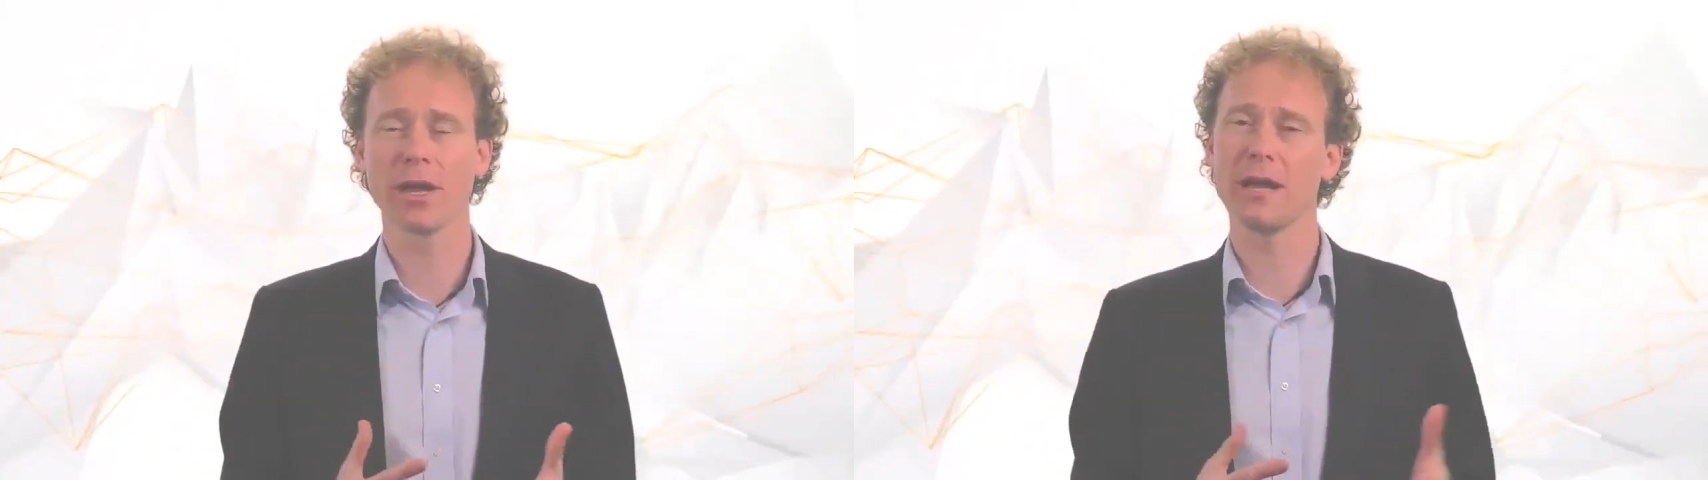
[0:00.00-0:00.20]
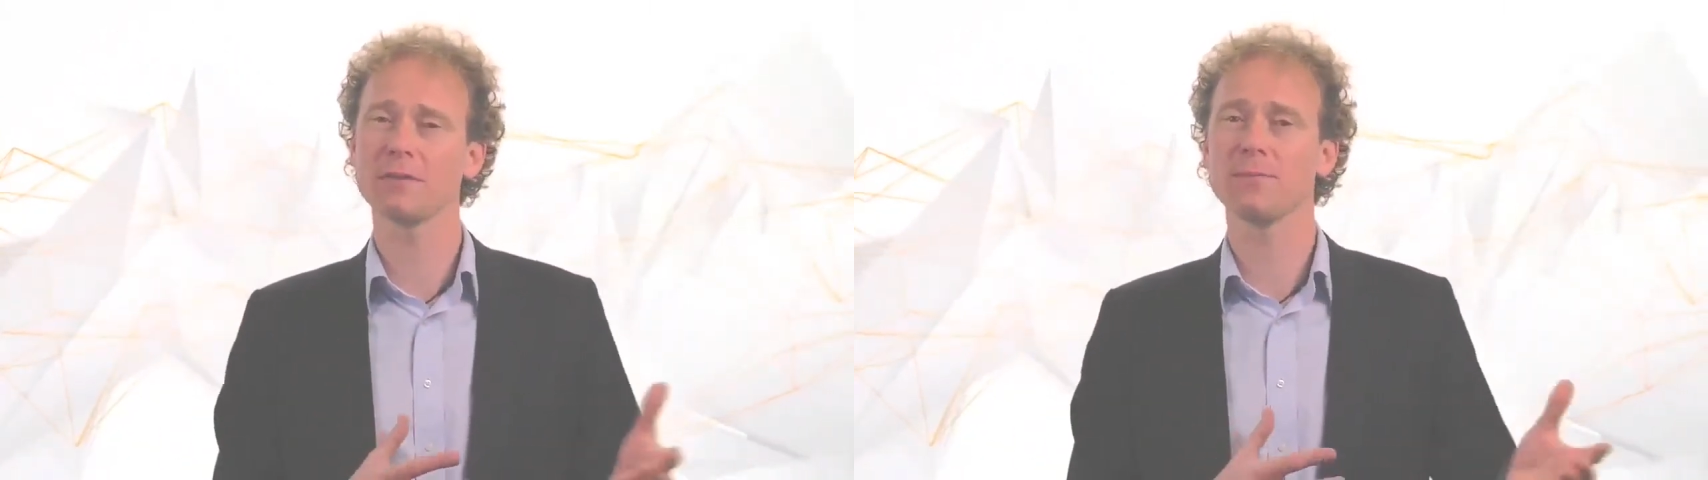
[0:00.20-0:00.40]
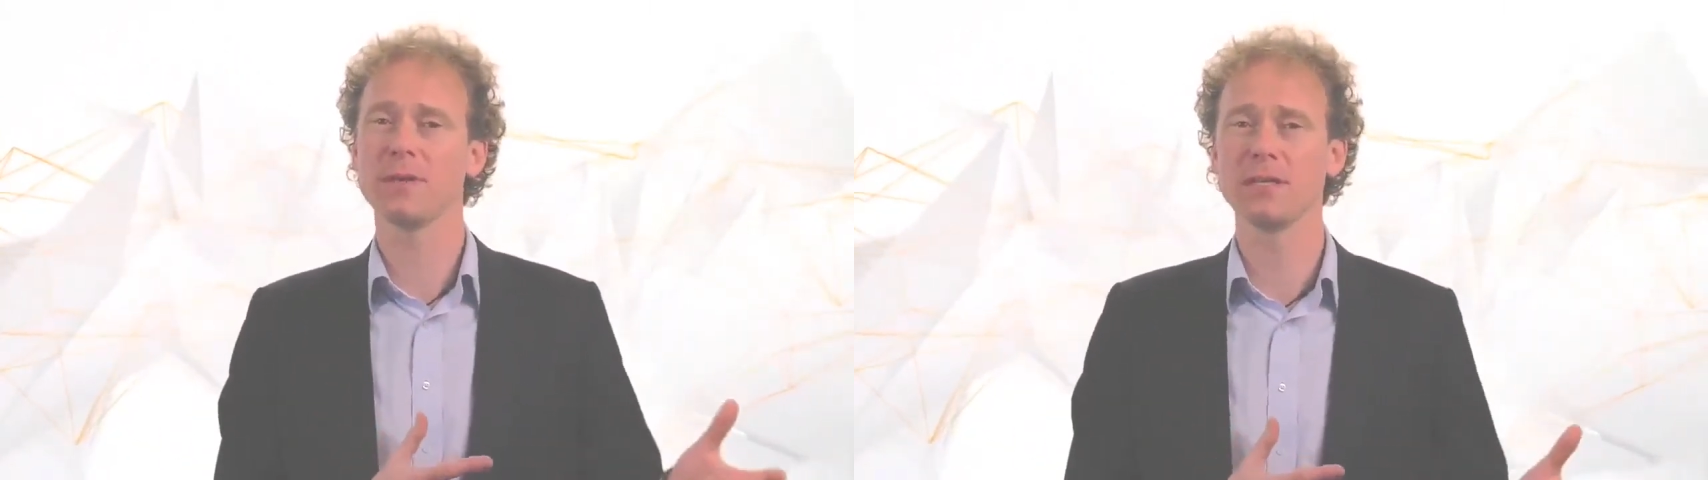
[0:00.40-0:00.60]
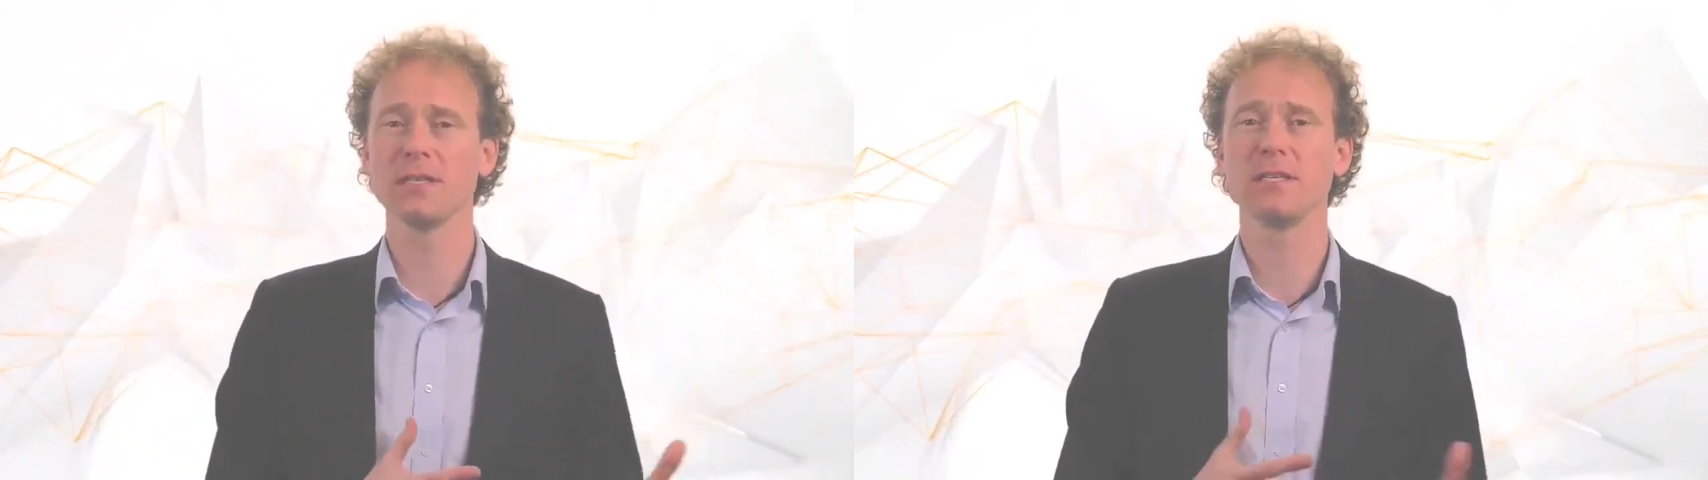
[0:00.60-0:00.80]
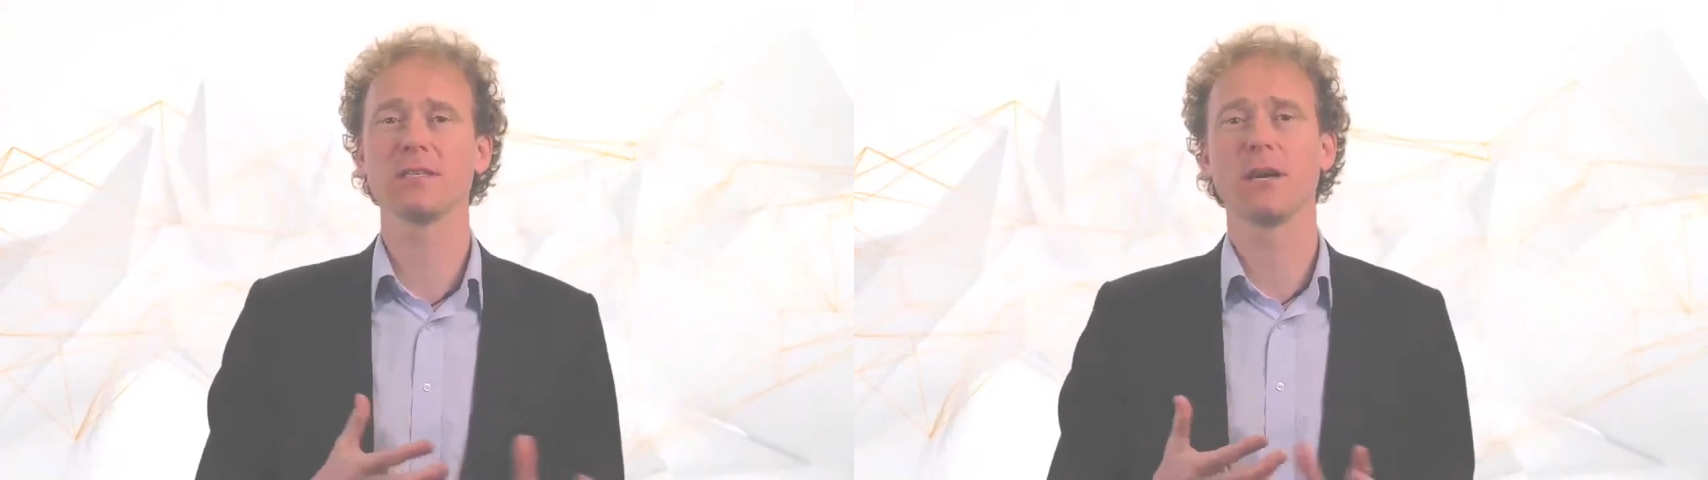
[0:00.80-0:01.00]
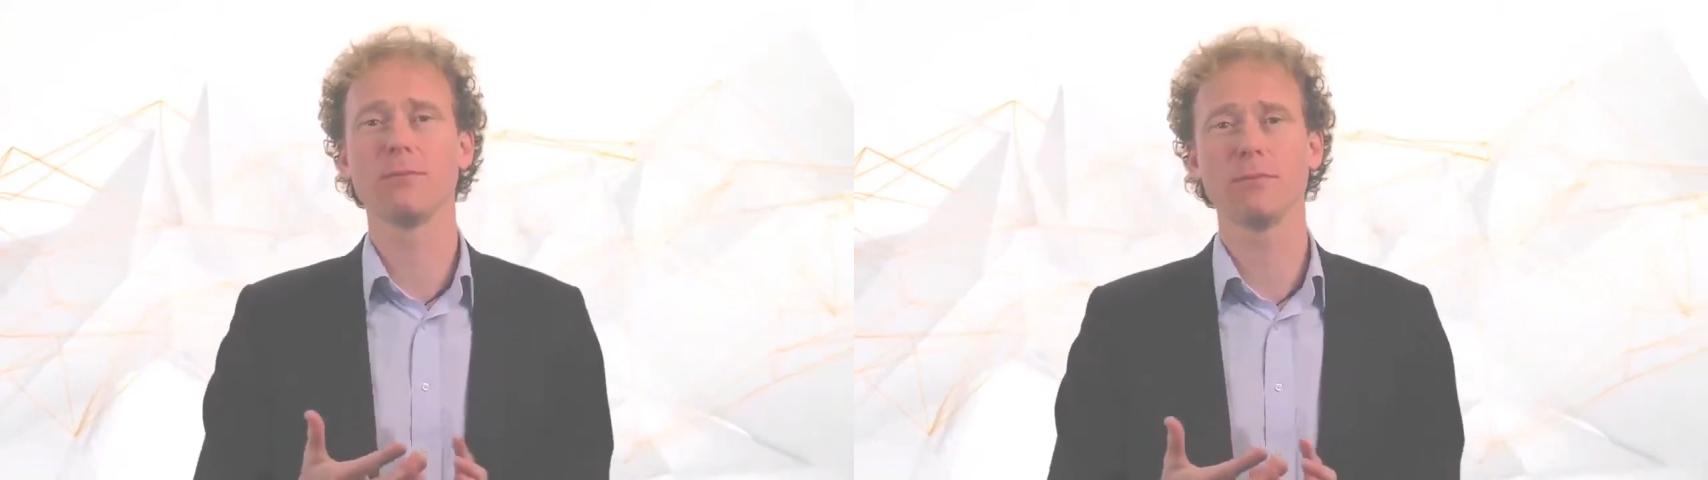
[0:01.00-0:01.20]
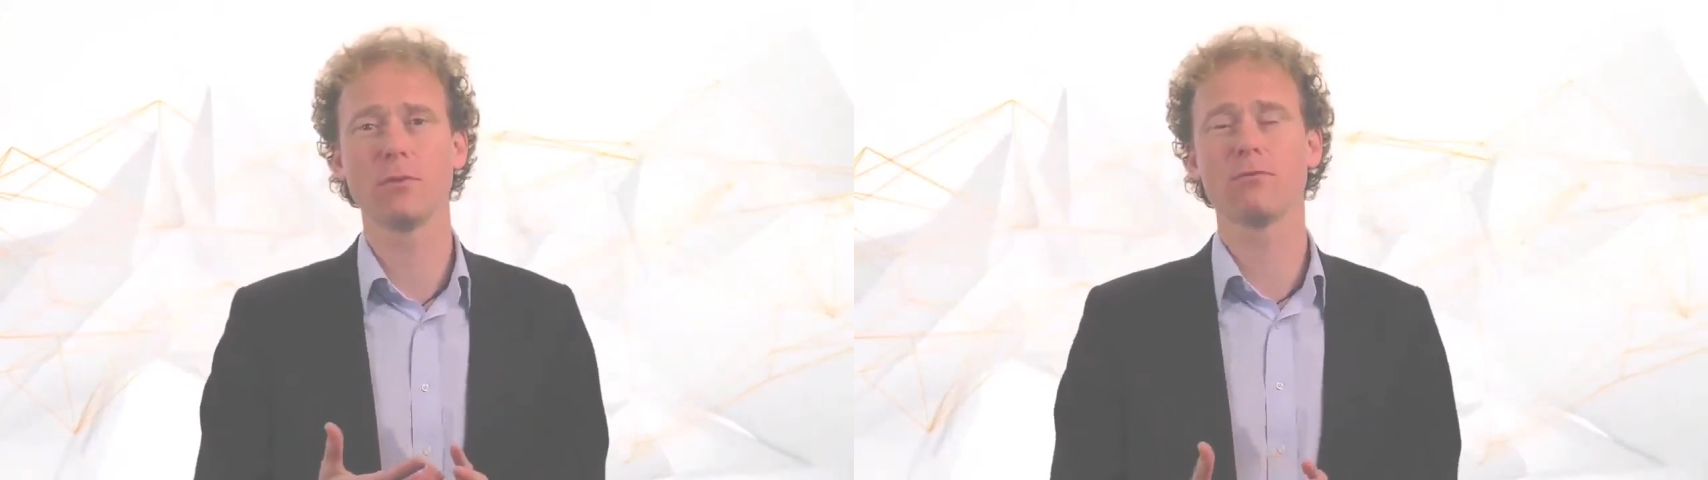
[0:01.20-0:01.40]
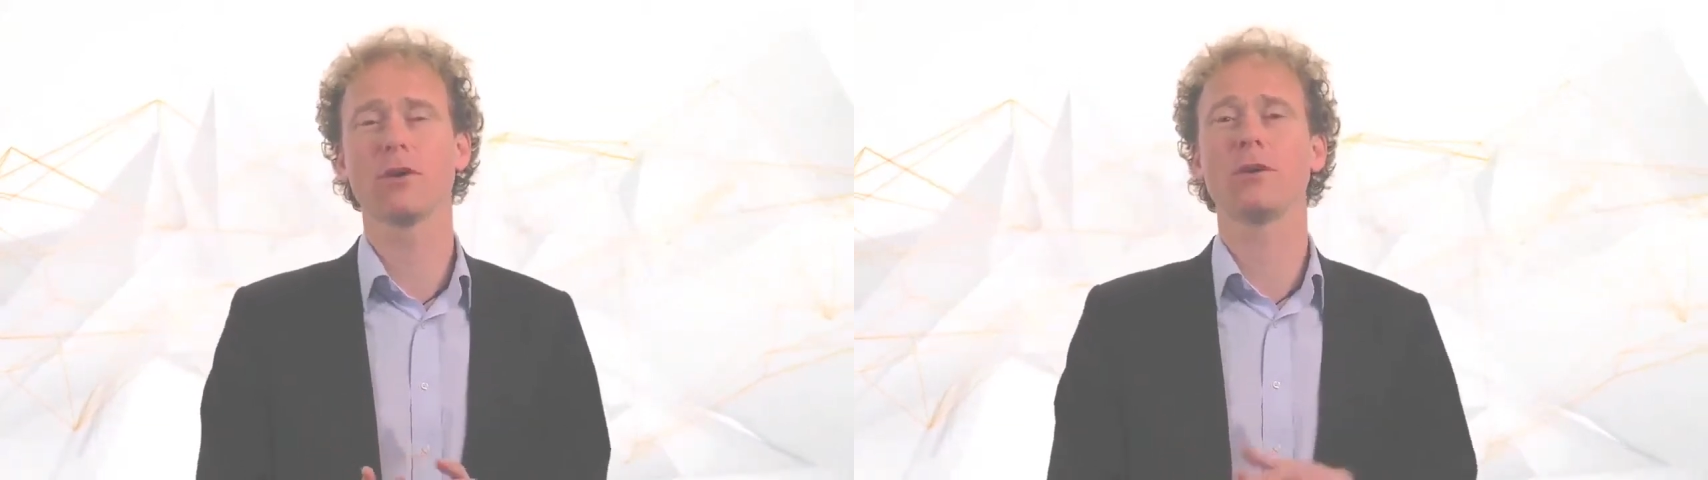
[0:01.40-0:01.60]
accountabilities, a couple
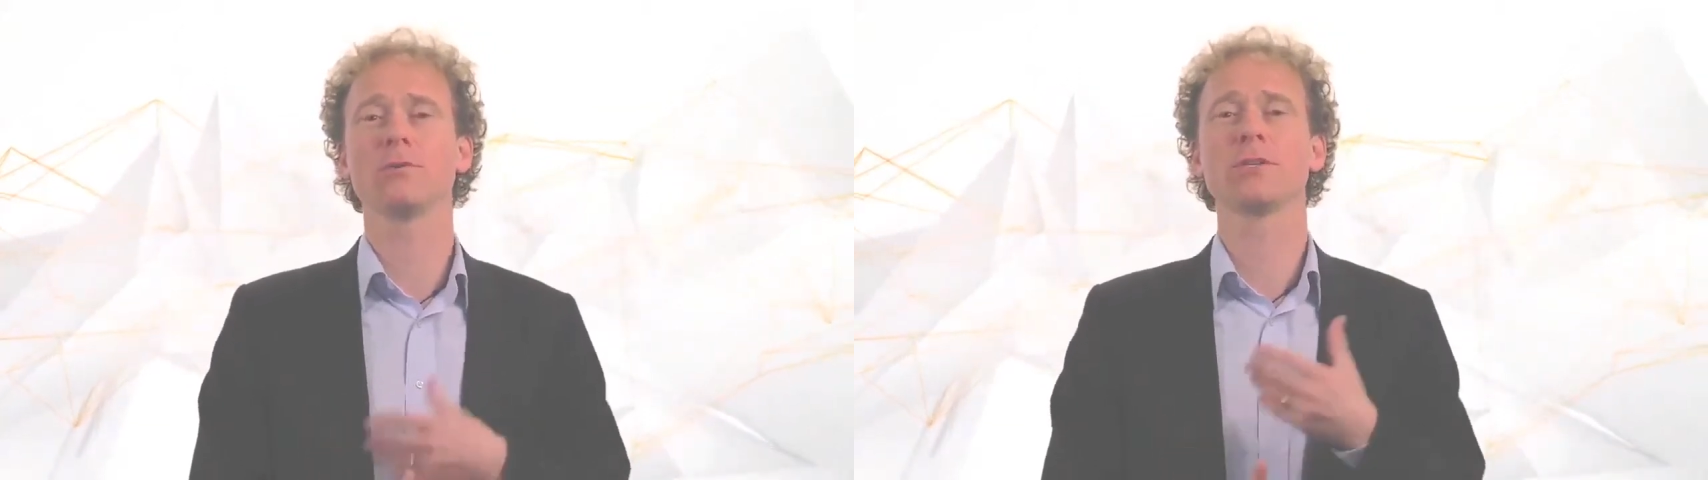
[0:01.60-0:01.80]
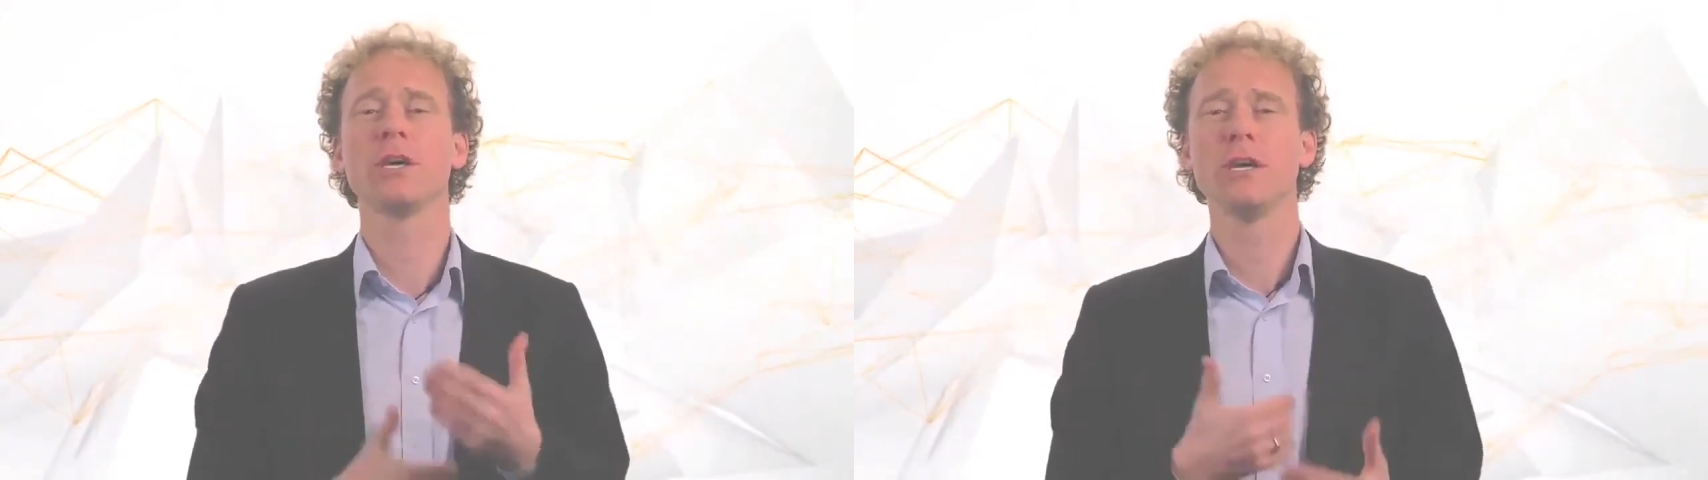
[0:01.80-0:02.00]
more roles,